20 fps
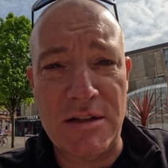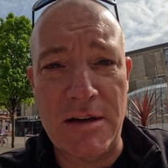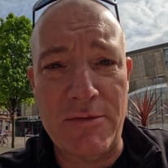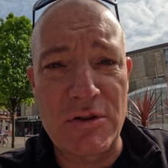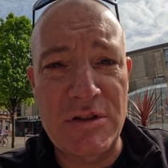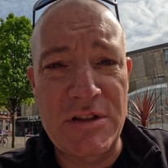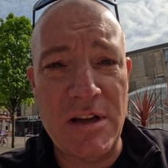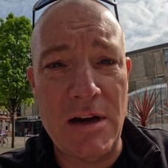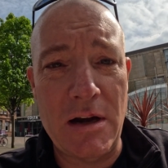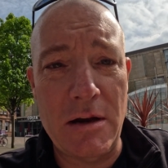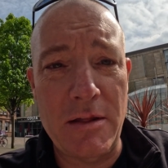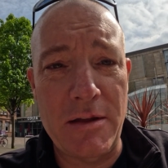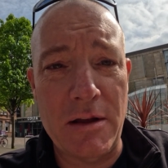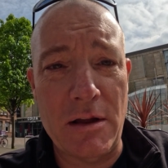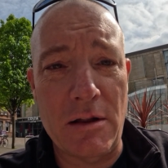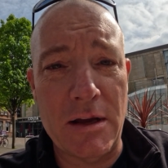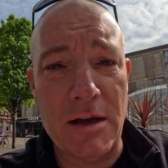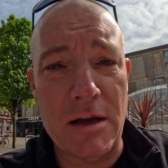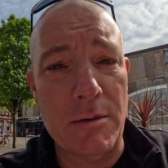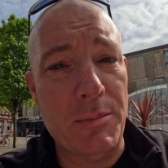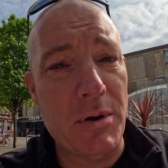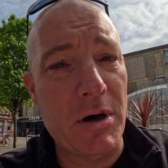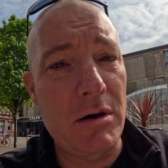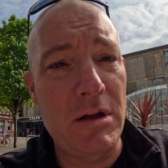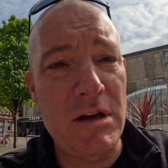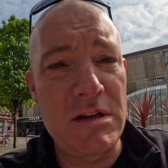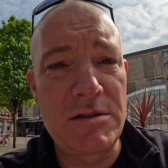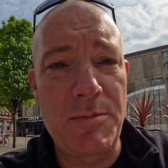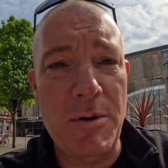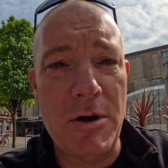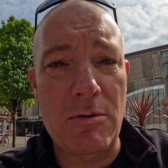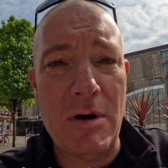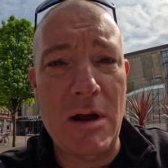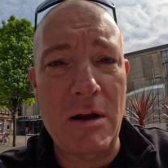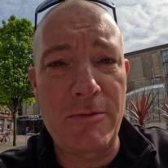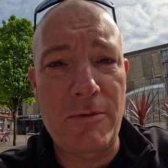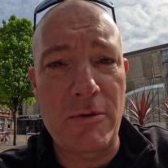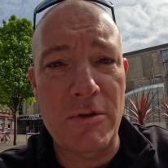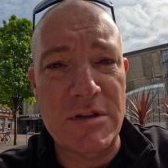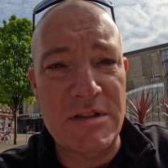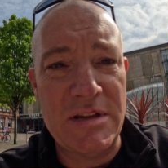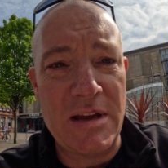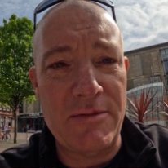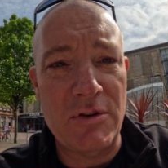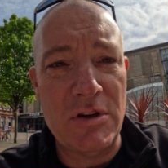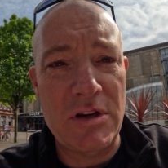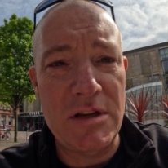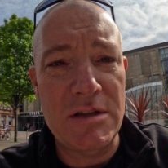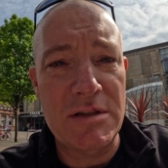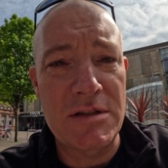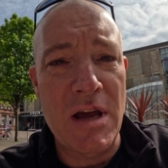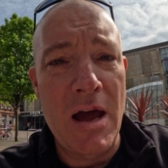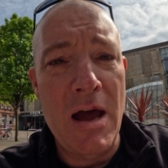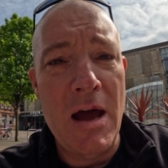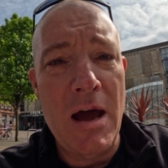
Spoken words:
Never seen anything like it. Apparently it's been around for the 70s.